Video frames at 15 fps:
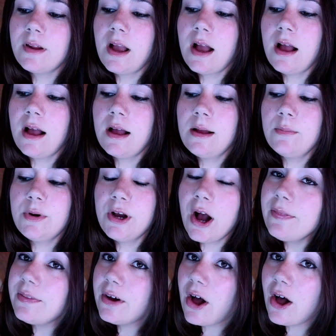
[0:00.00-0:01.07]
we
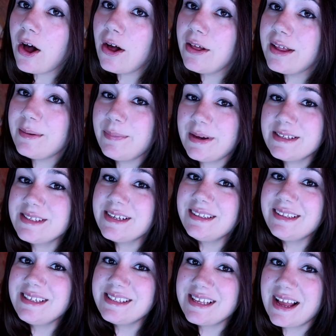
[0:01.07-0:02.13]
got the call and
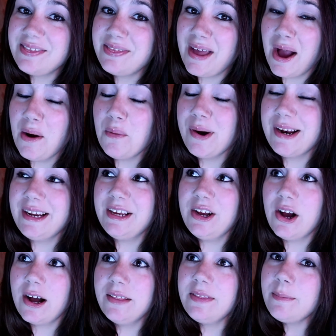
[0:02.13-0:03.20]
basically said that when he
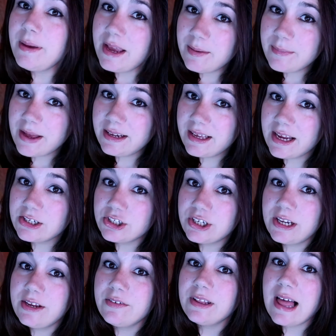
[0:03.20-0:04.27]
got the pain medication,
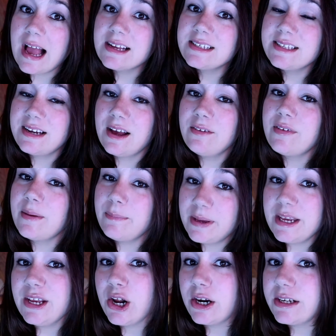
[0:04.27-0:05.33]
he relaxed enough and
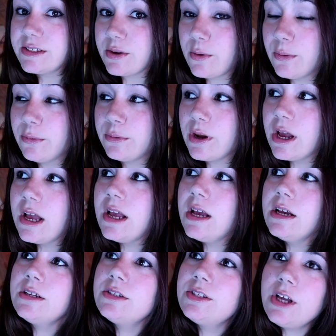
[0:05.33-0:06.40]
peed on his own.
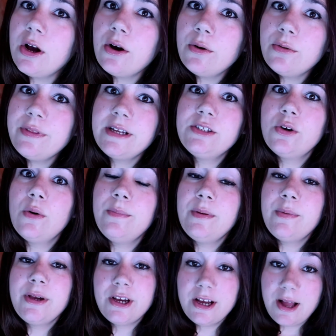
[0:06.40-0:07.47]
So they told me
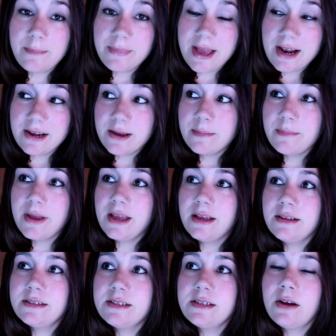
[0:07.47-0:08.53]
we could come get him
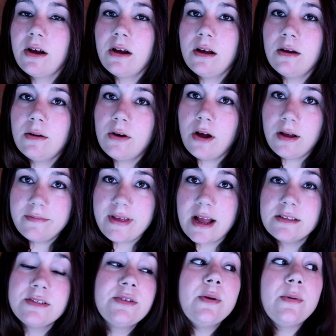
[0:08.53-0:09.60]
and all of
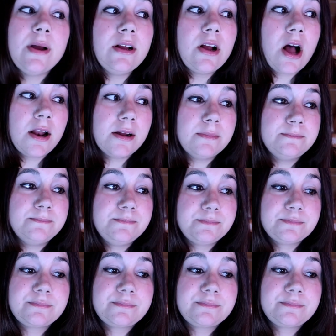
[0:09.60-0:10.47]
that. So we went and got him,